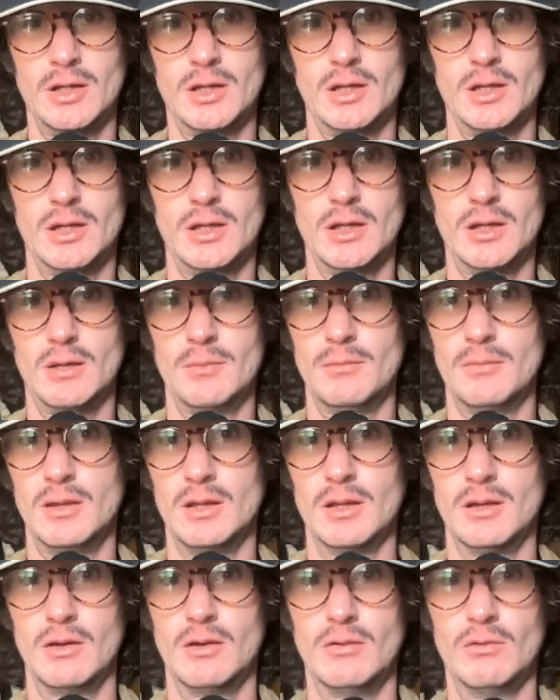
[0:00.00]
And I'm
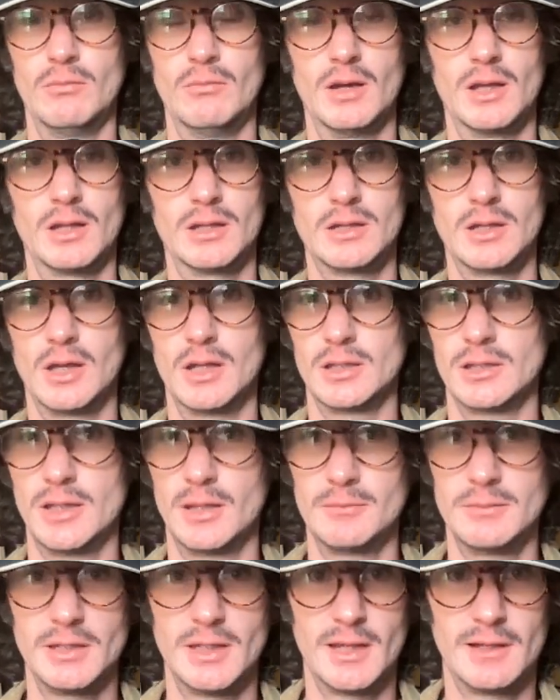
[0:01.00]
like, oh my God, get
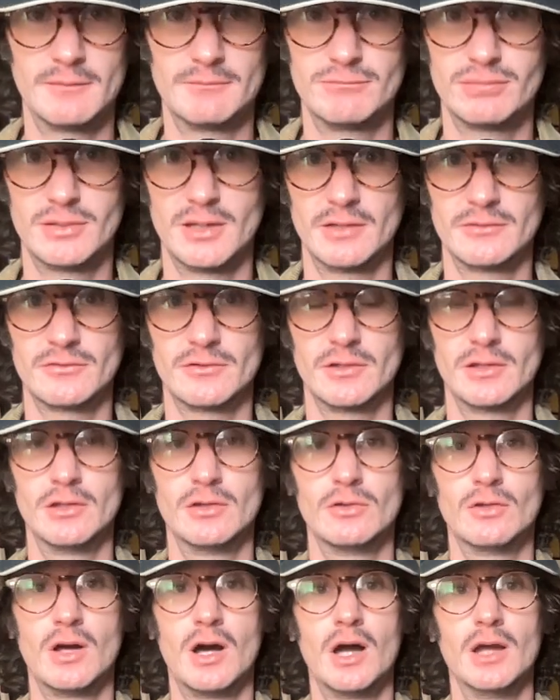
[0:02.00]
me out of Pleasant
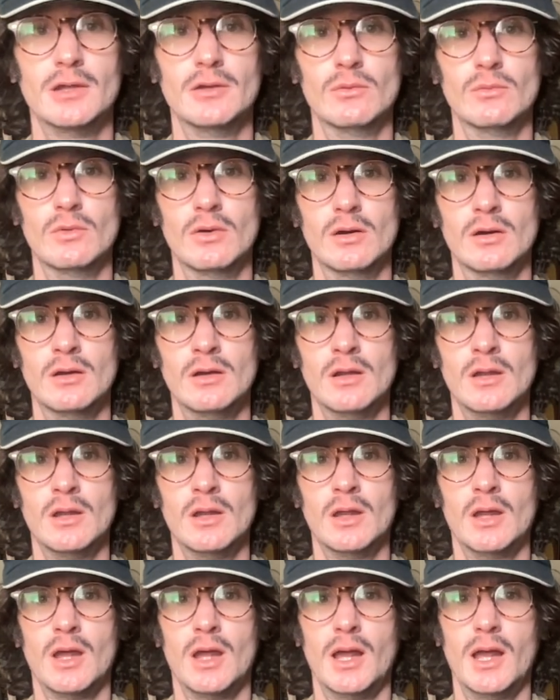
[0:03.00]
Hill, Iowa.
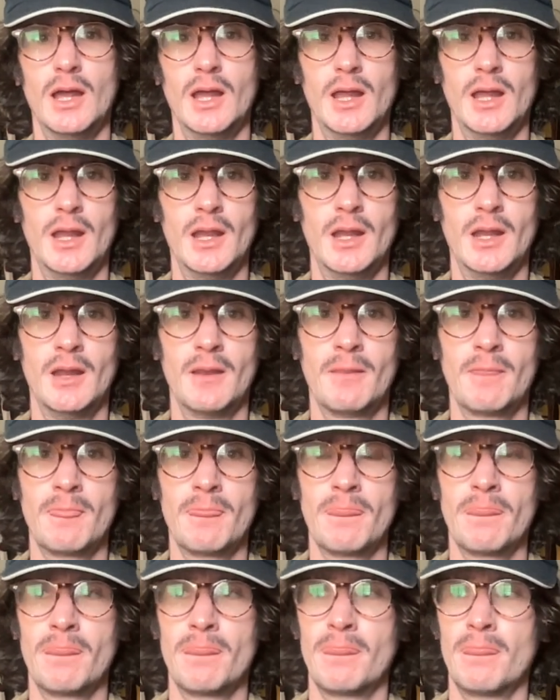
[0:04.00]
And
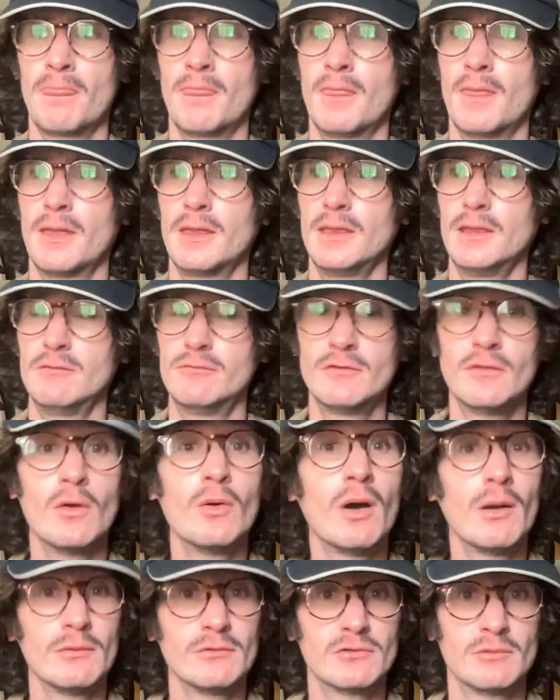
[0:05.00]
even though
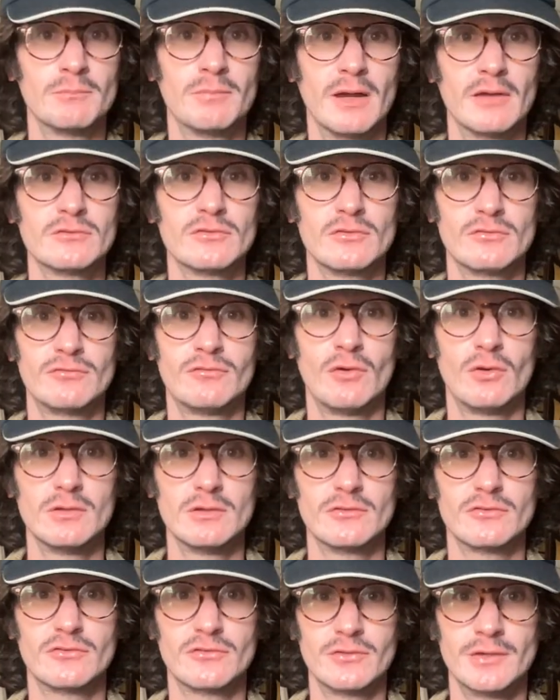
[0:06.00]
I was about to fall
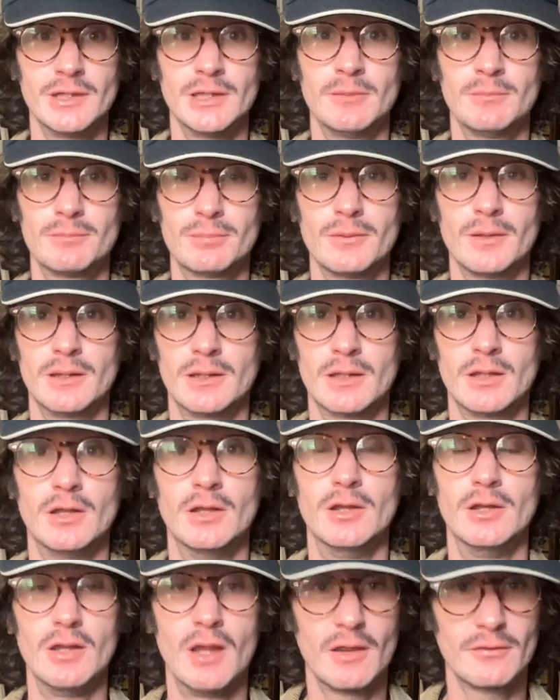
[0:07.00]
asleep, like
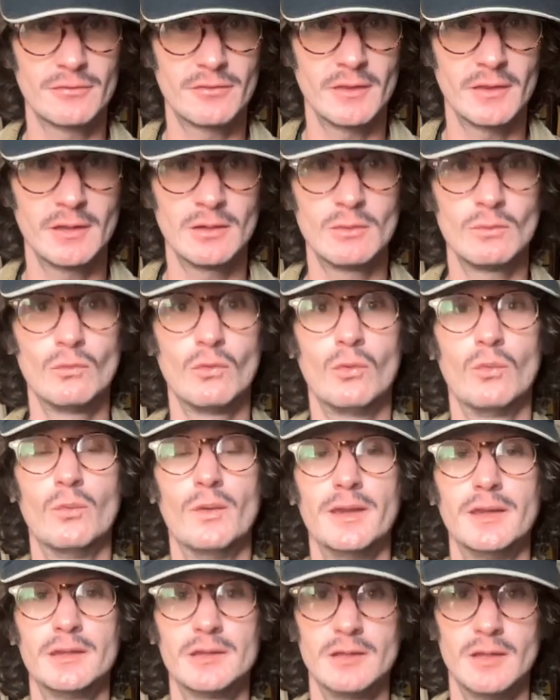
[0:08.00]
nothing will
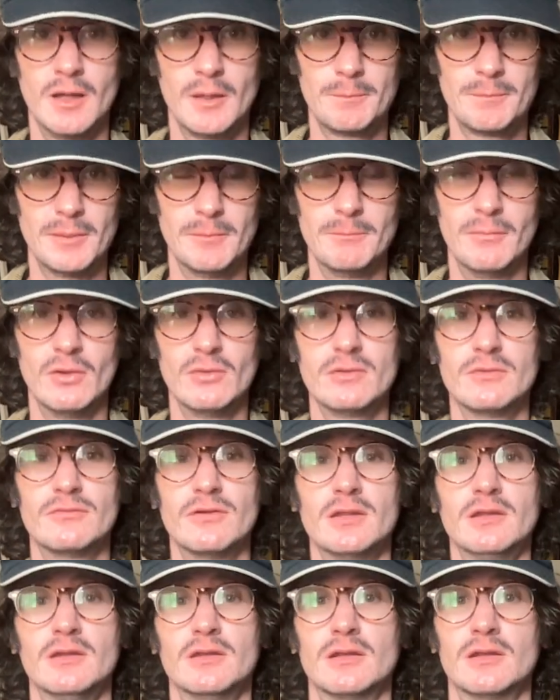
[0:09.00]
wake you up and
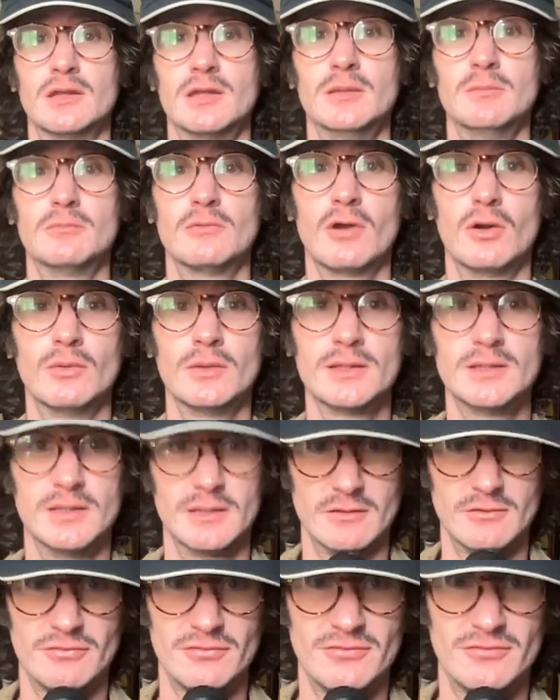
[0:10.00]
motivate you to keep going,
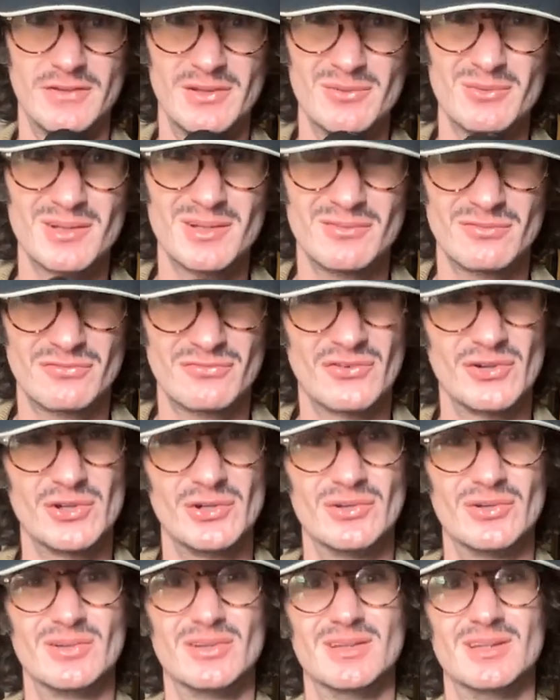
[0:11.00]
like fearing for
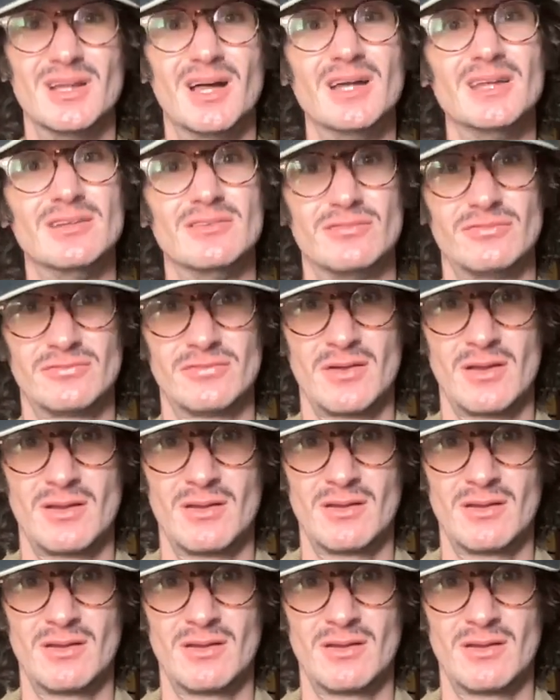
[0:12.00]
your life.